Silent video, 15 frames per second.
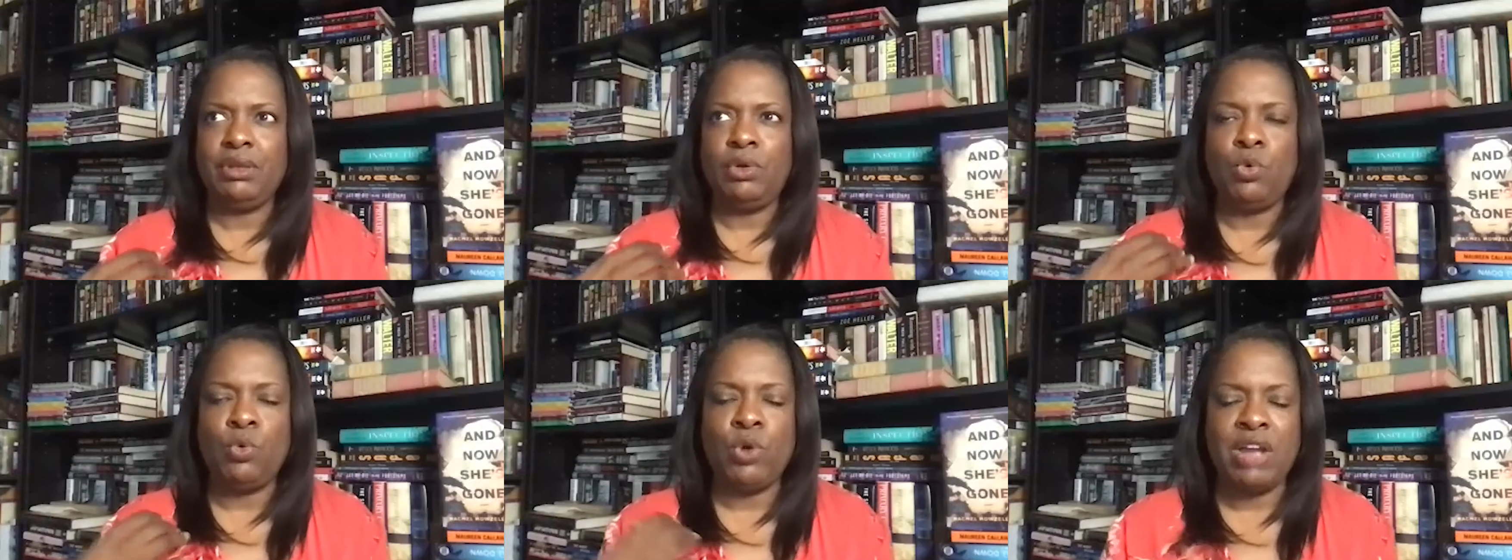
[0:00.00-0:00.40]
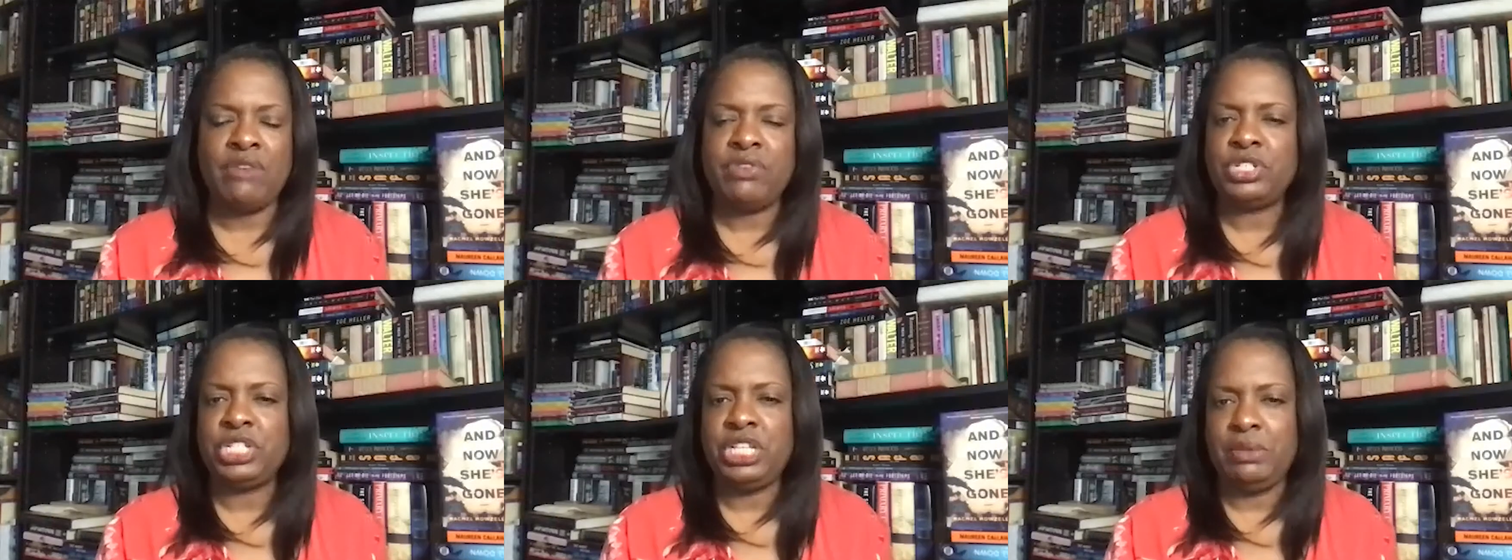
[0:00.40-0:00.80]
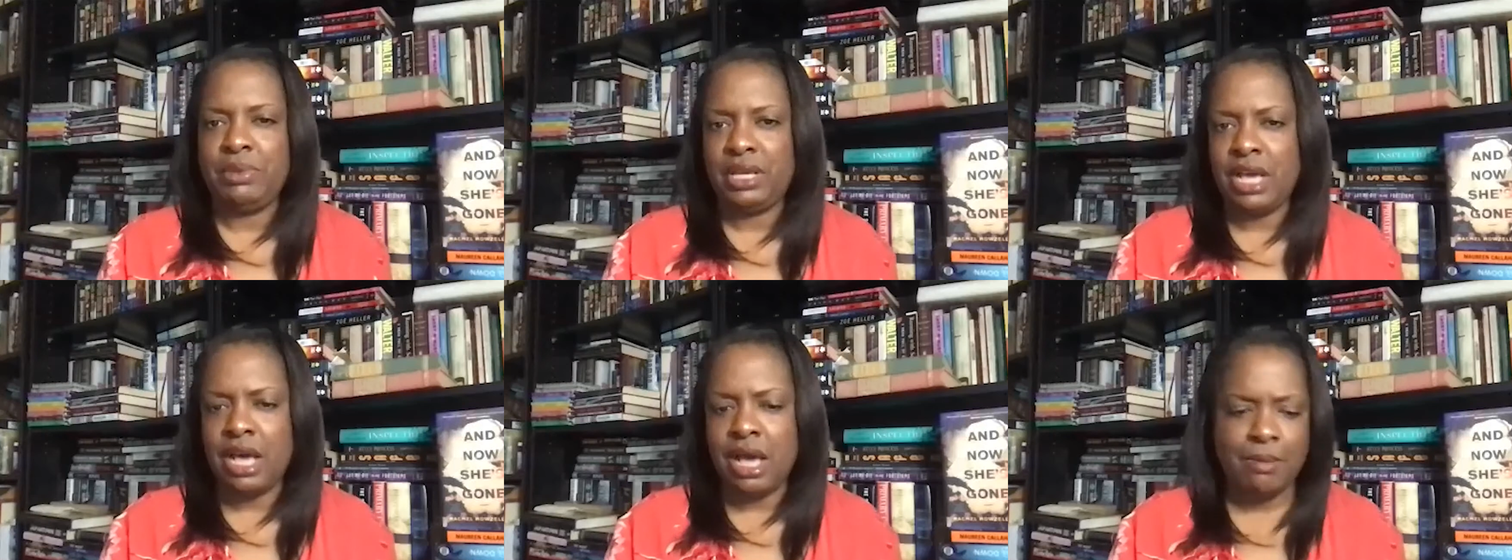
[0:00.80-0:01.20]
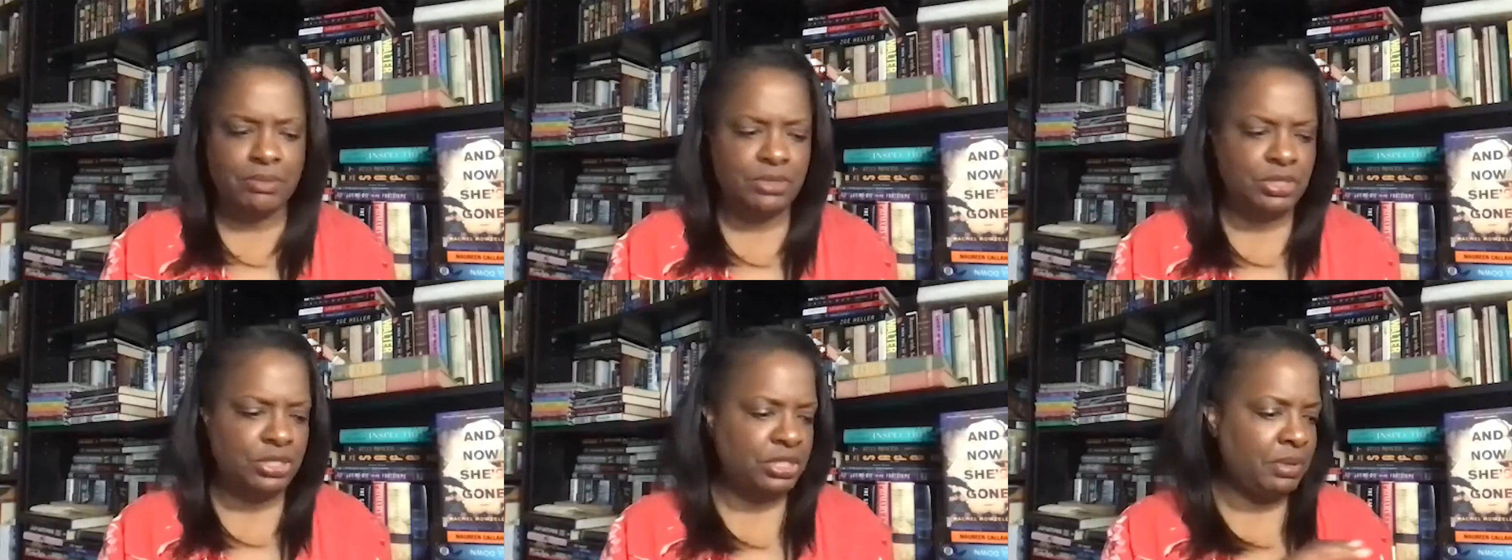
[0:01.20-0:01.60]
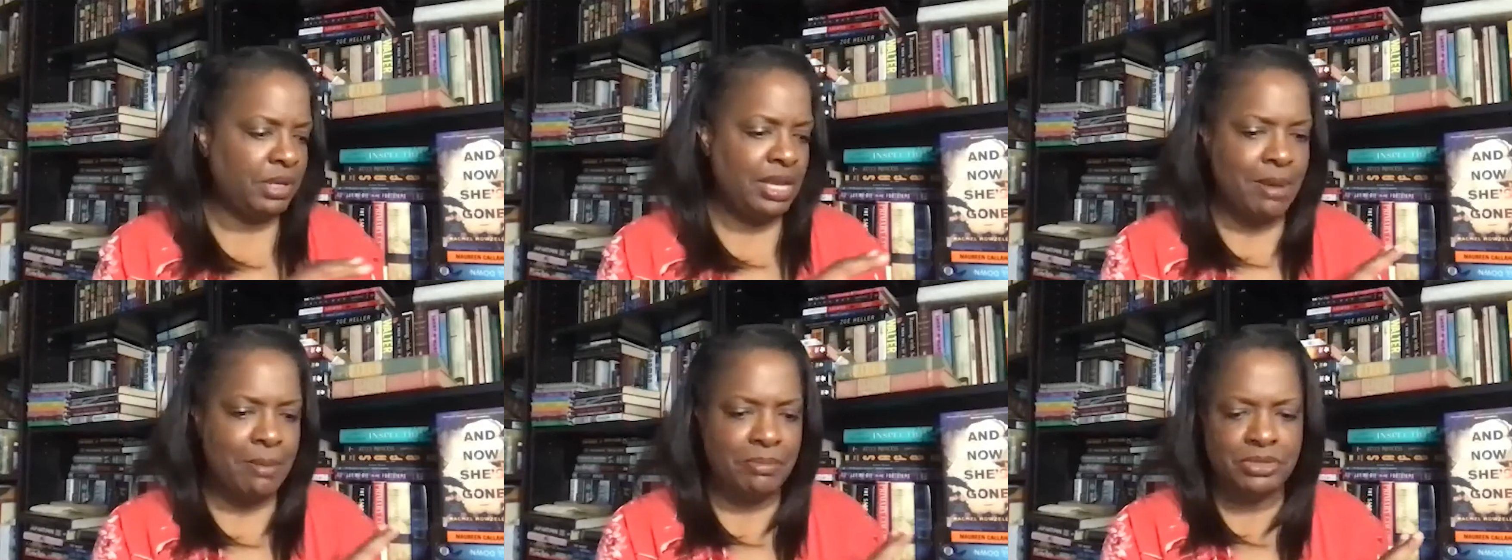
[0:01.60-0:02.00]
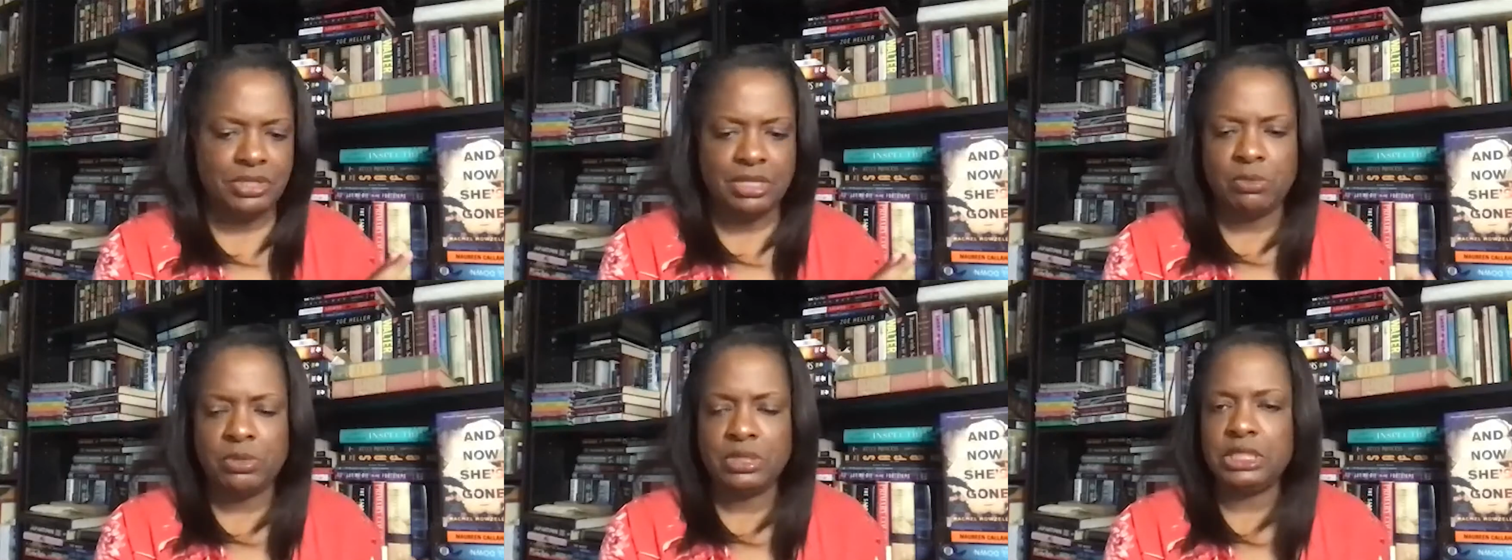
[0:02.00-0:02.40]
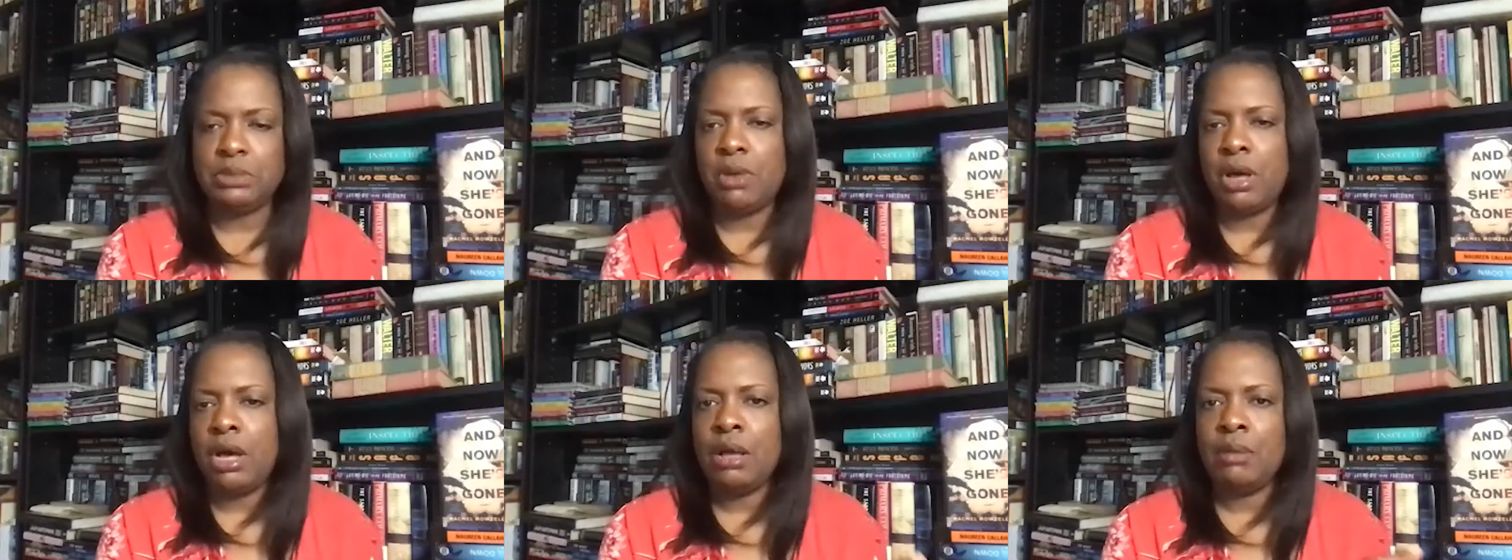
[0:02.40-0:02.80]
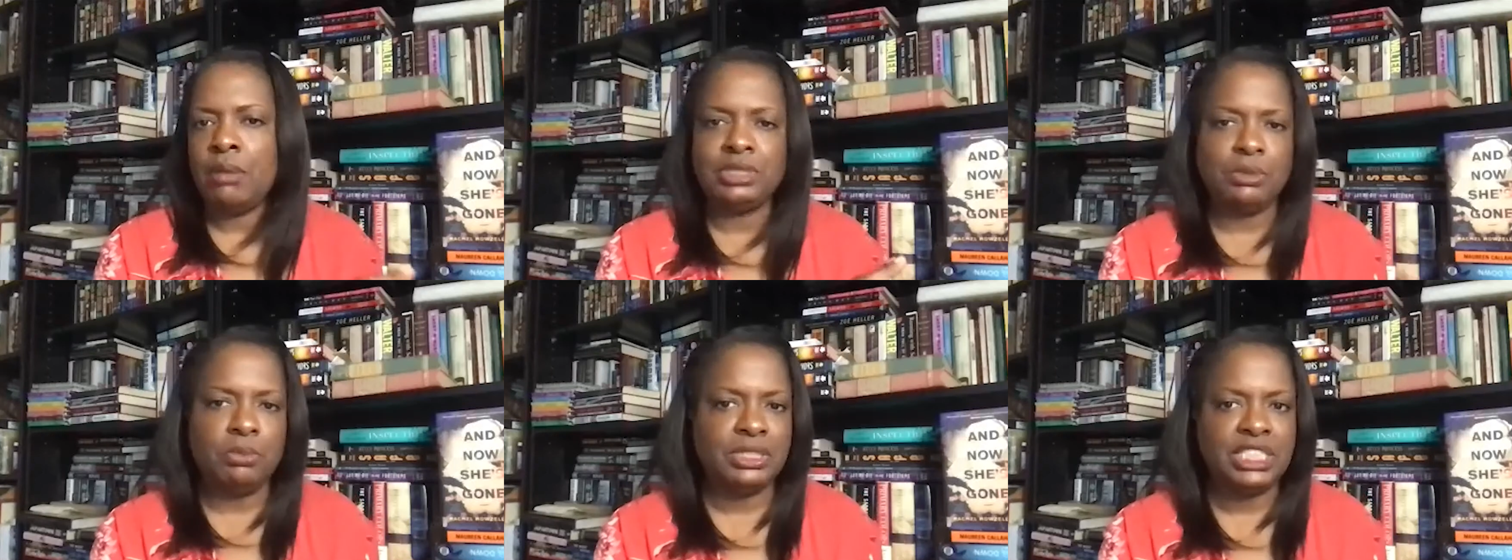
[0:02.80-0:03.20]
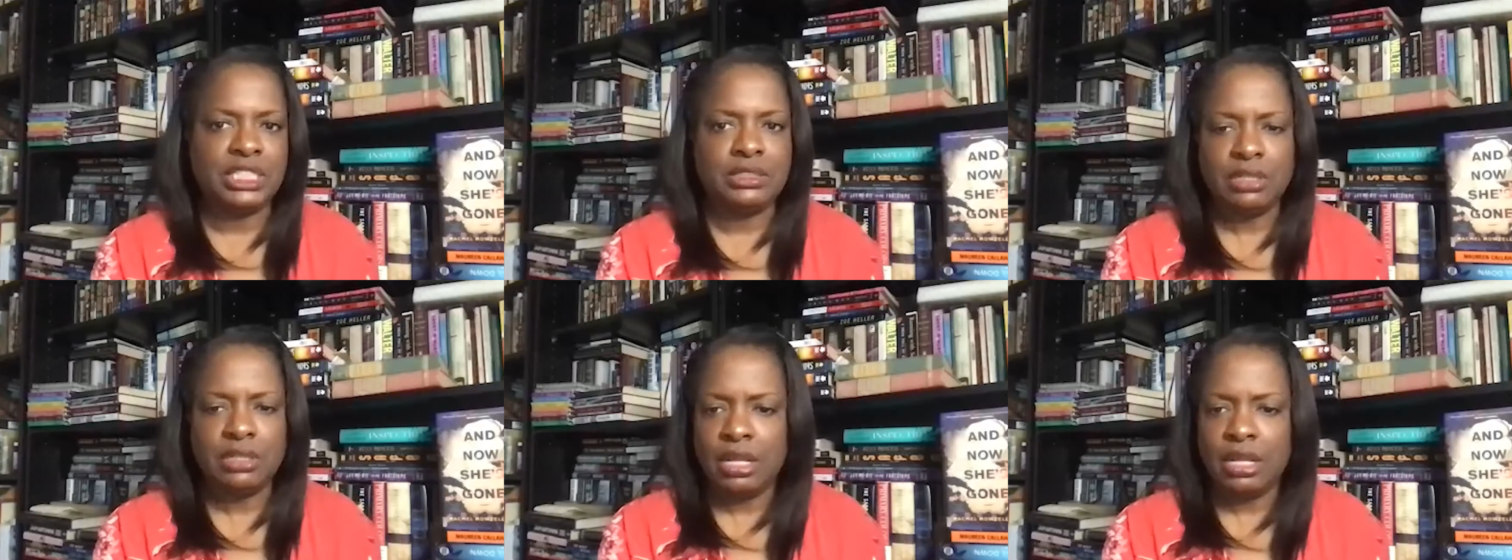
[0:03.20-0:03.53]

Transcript: whoever she becomes someone's mom, someone's